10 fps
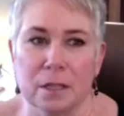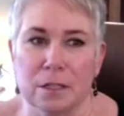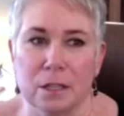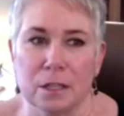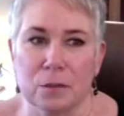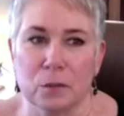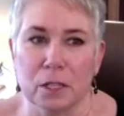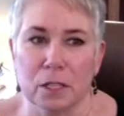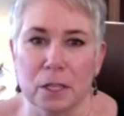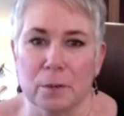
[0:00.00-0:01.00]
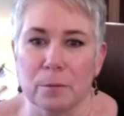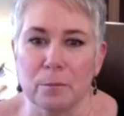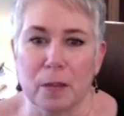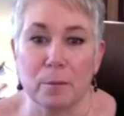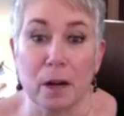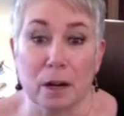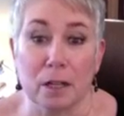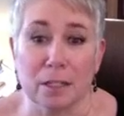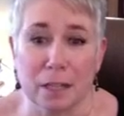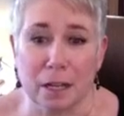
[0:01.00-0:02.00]
just really make my
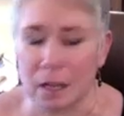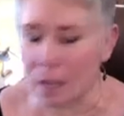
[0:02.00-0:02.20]
heart sing.